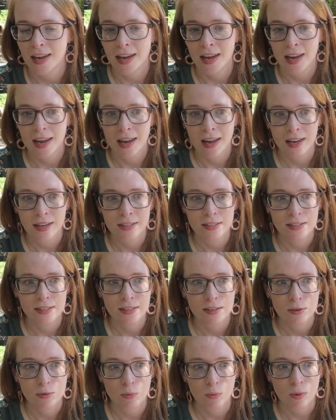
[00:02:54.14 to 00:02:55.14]
And
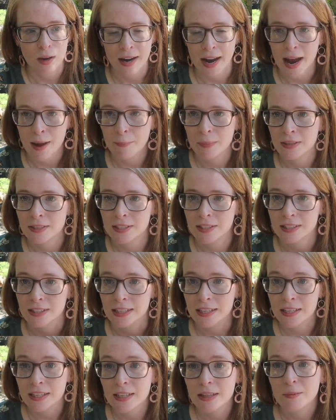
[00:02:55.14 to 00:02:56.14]
what happens at
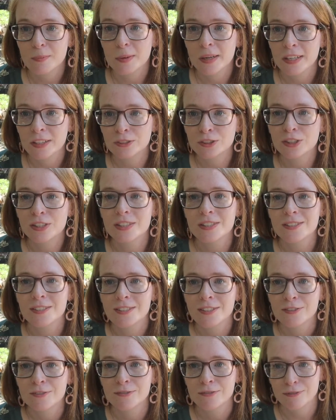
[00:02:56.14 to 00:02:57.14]
the end of the
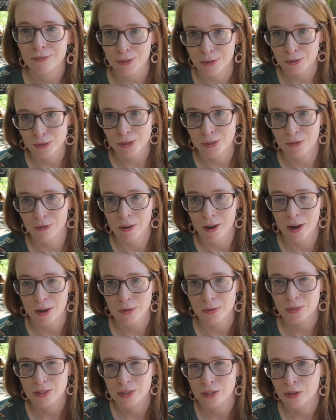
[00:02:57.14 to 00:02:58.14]
branches? Fruit
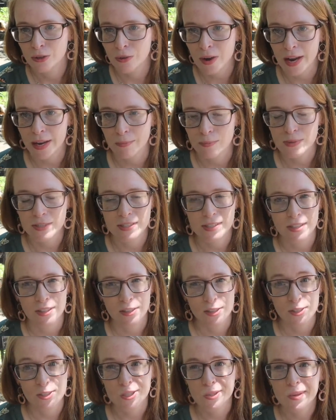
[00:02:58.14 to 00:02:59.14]
grows, grapes,
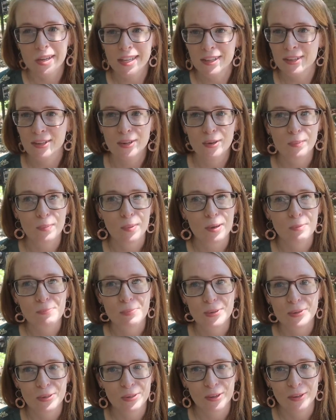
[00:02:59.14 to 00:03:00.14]
the sweet little
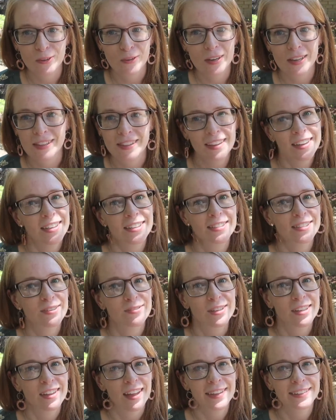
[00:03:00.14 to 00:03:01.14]
purple or green things
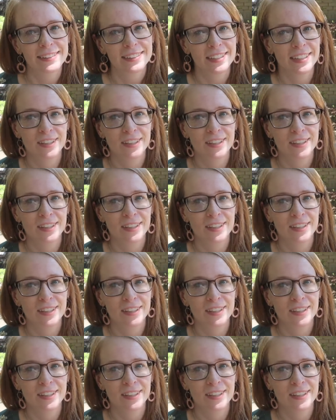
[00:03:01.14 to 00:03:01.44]
that we like to